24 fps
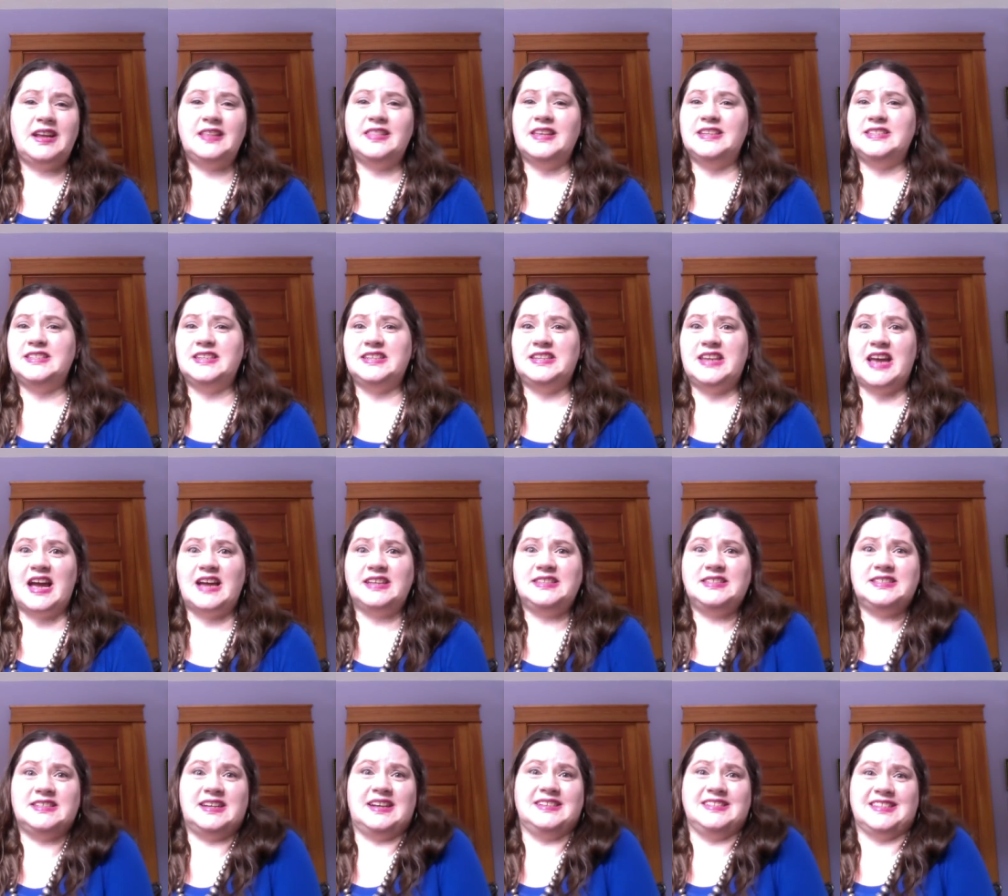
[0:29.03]
And they said
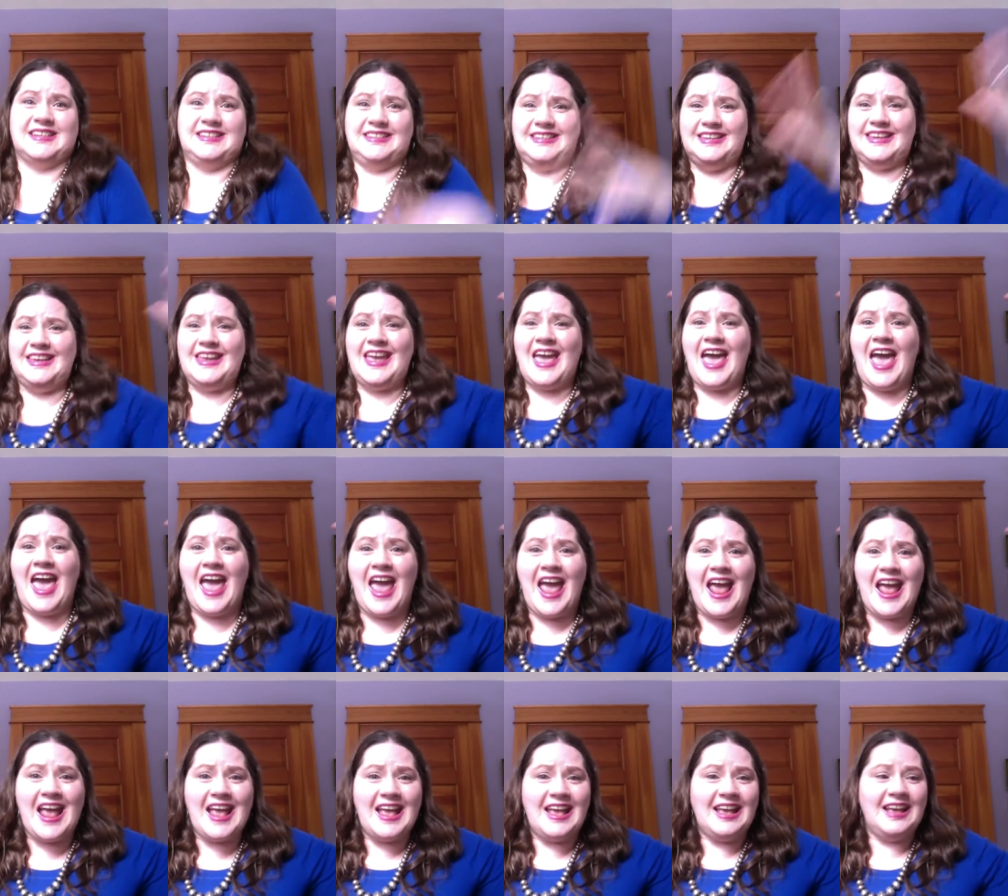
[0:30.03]
yes, and I was like,
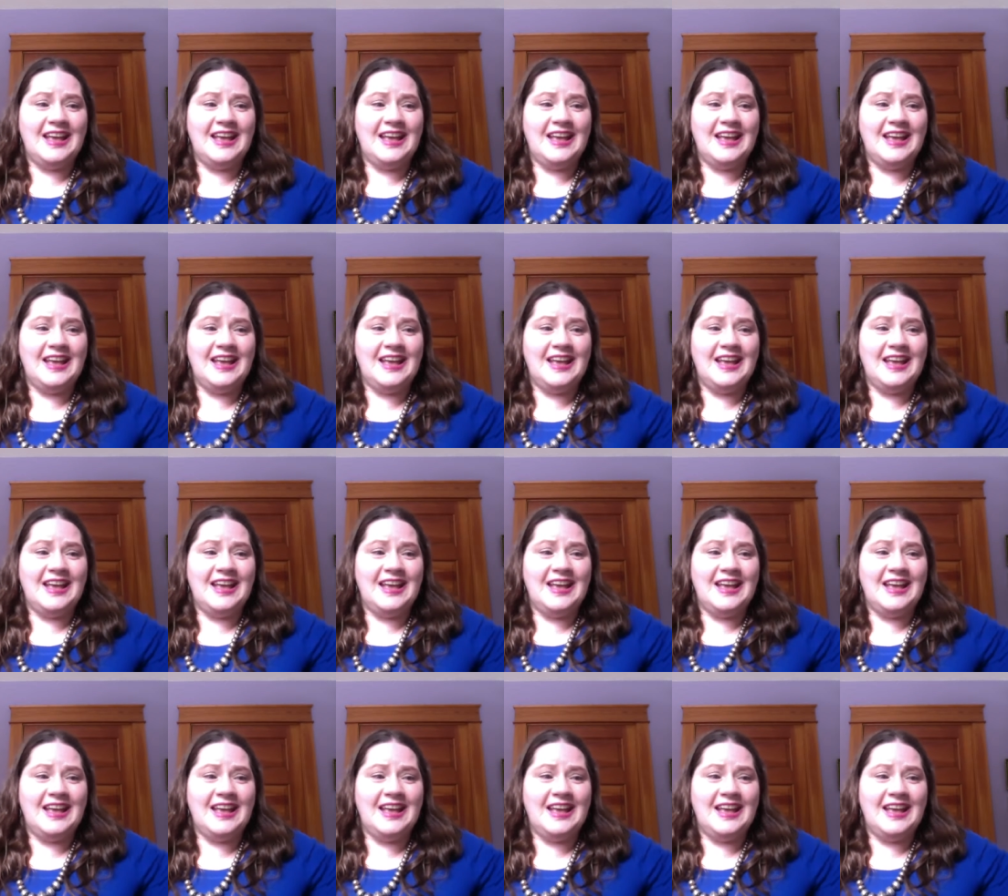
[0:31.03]
yay!